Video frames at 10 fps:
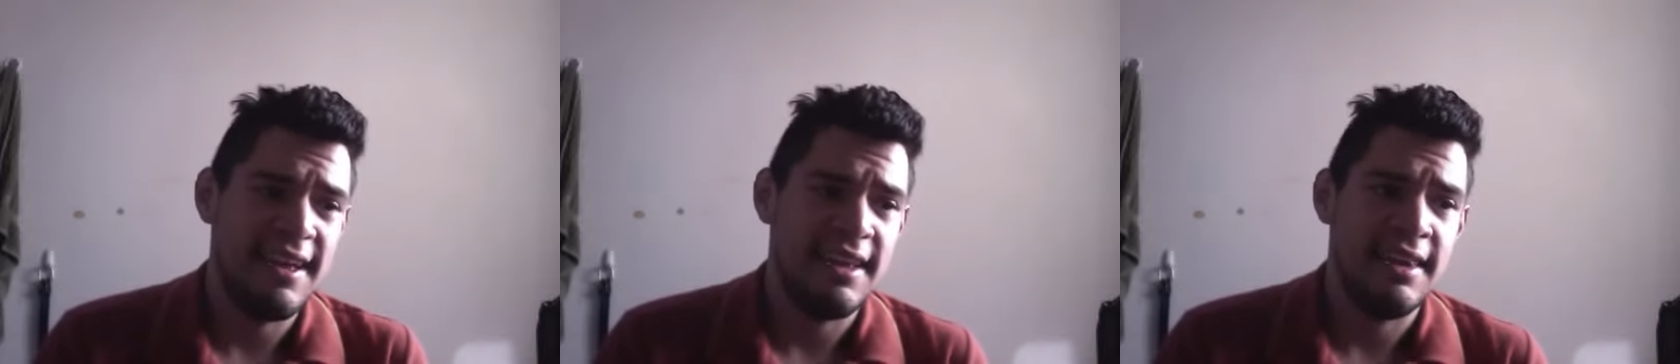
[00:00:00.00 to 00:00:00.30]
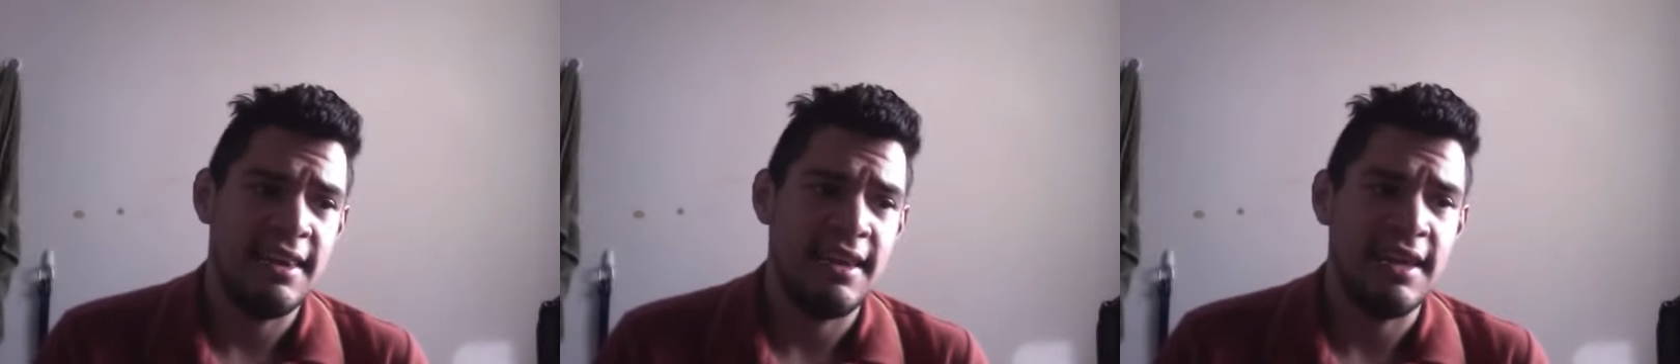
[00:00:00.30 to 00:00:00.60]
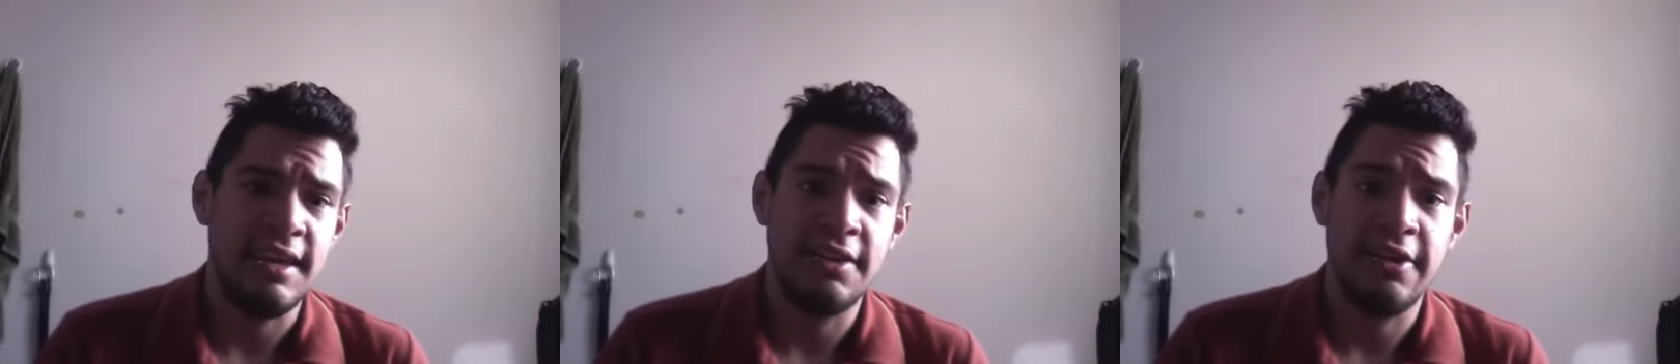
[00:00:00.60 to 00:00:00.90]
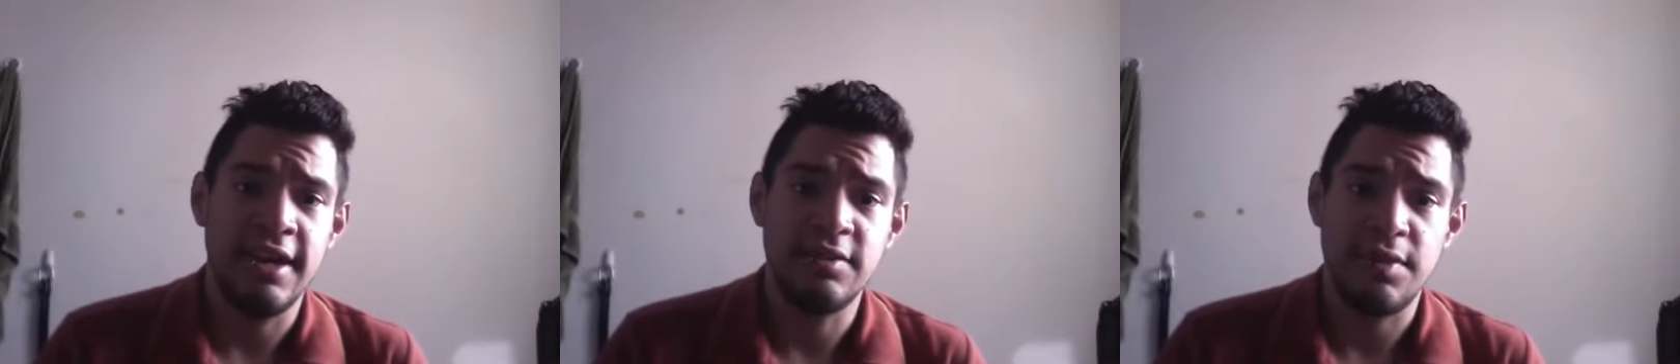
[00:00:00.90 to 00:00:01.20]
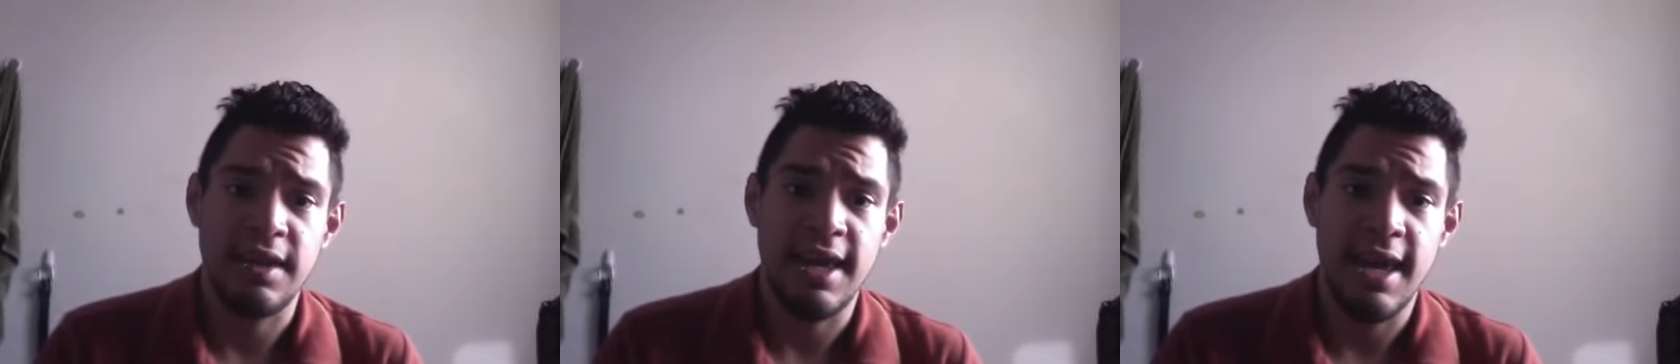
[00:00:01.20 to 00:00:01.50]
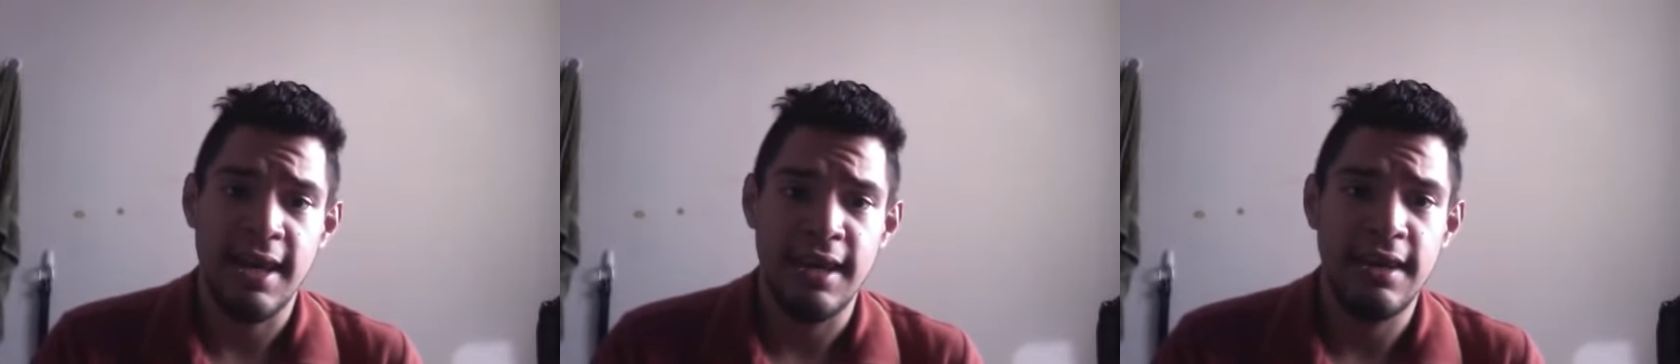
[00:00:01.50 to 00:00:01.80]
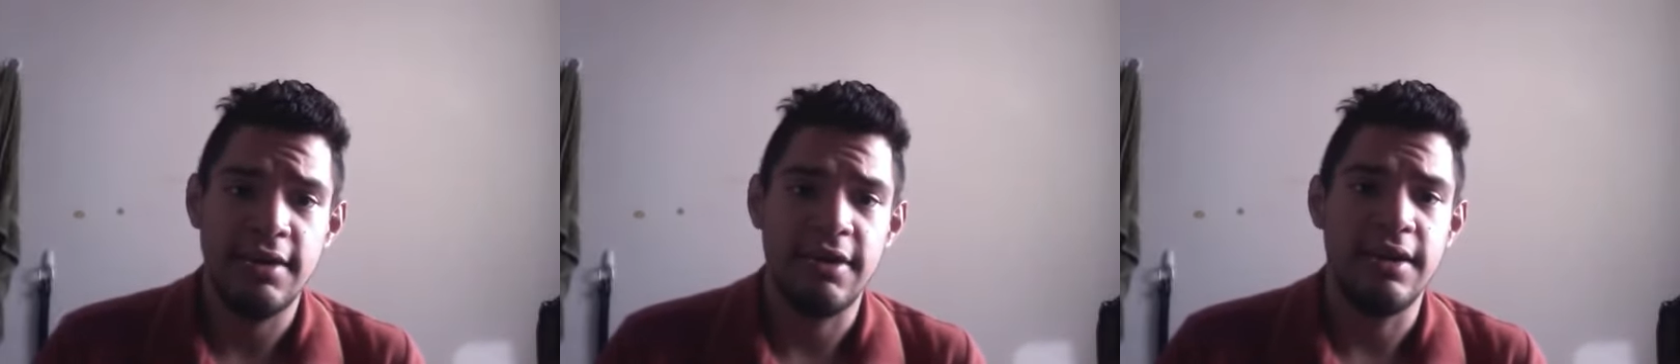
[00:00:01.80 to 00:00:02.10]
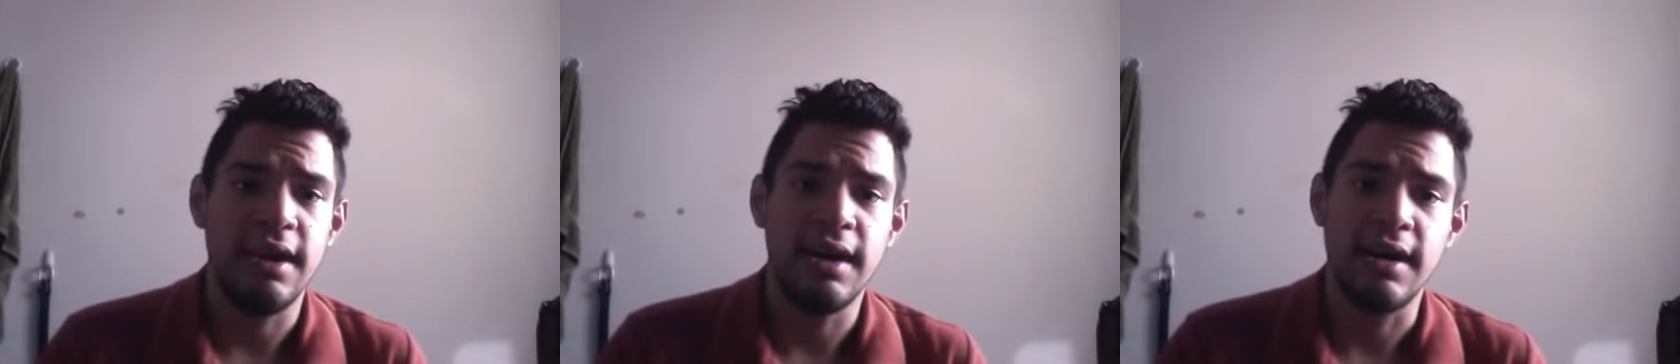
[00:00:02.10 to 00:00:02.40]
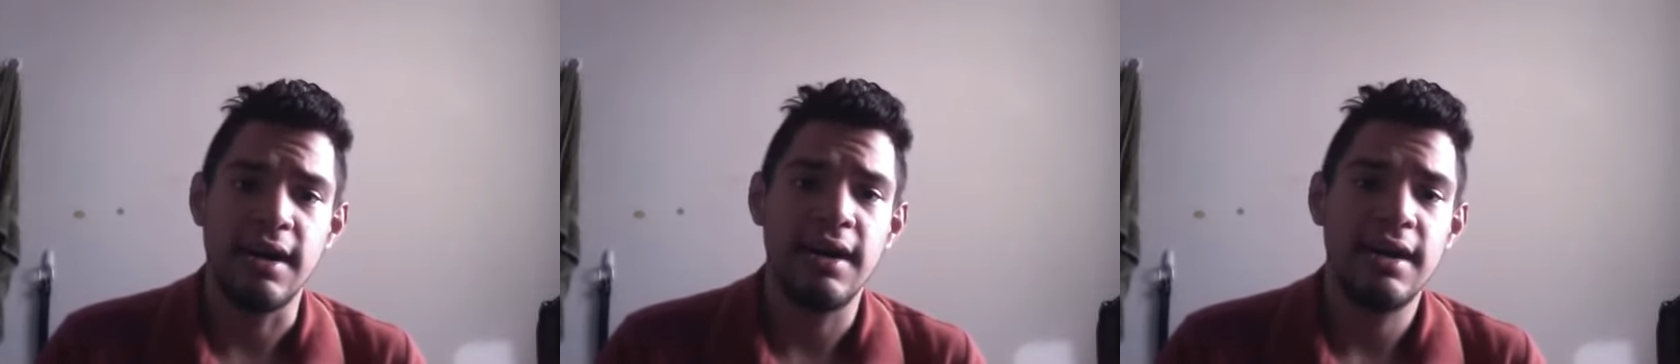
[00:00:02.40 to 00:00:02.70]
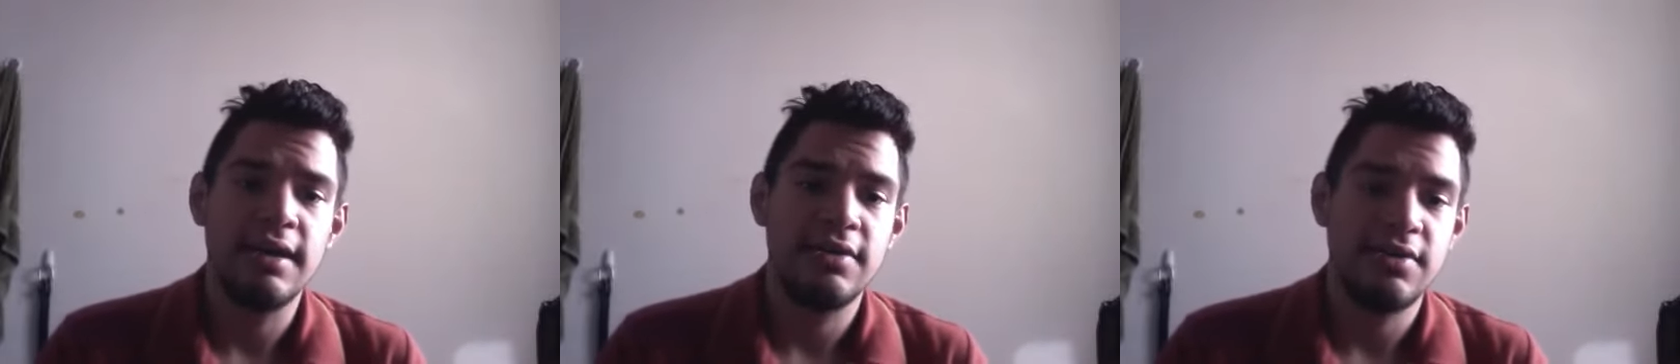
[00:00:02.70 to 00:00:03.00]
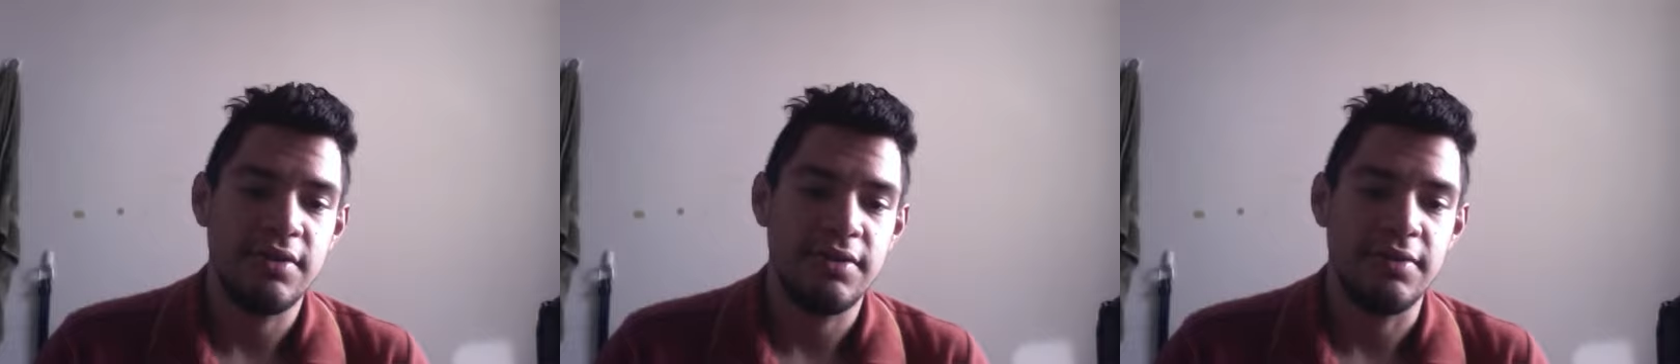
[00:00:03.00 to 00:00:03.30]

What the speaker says: and then it either ends with an N or an ung.